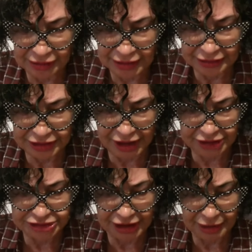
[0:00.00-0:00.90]

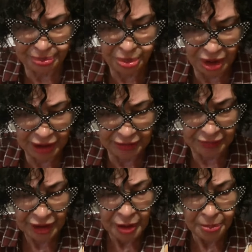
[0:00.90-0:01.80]
engage in
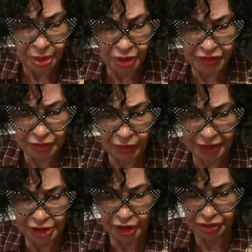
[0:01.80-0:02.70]
proving
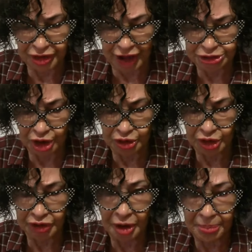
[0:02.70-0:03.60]
whether your thoughts are
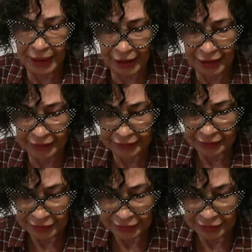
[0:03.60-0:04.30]
good or bad,